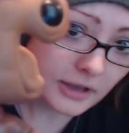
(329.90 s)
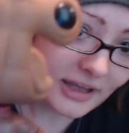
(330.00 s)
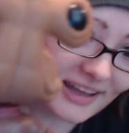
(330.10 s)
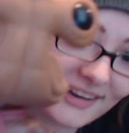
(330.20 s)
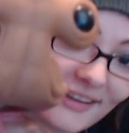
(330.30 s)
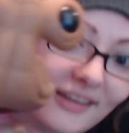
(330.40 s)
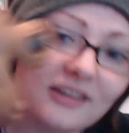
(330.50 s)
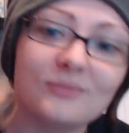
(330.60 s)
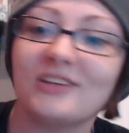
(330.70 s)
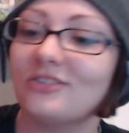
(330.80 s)
And I like
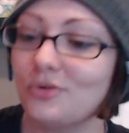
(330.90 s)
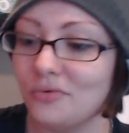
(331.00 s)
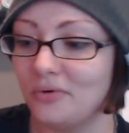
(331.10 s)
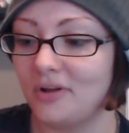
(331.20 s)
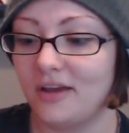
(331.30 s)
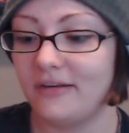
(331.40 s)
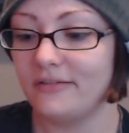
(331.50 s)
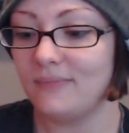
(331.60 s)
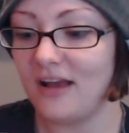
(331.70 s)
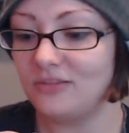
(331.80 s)
him. He's cool. He
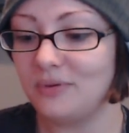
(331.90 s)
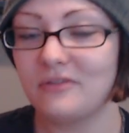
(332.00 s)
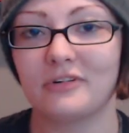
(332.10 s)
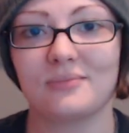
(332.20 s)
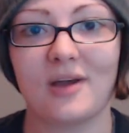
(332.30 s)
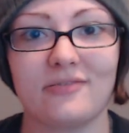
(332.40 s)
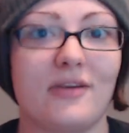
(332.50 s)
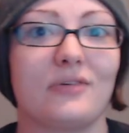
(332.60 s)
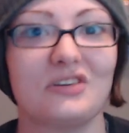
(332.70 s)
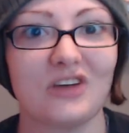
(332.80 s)
reminds me of one of my
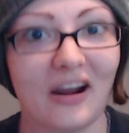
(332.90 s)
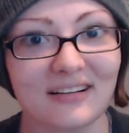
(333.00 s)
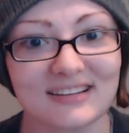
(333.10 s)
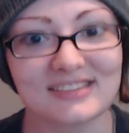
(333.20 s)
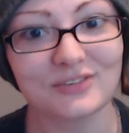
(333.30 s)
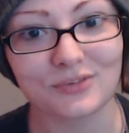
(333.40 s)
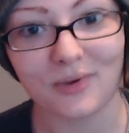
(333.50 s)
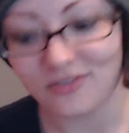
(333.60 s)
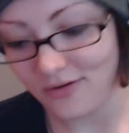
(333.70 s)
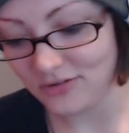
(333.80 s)
favorite sharks.
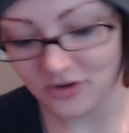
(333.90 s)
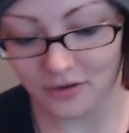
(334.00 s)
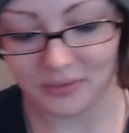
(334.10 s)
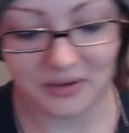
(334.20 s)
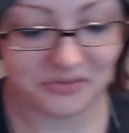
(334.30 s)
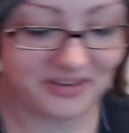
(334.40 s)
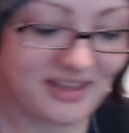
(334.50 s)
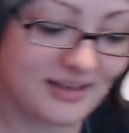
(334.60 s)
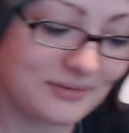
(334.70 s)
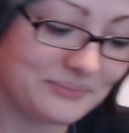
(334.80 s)
My favorite shark when I was a kid.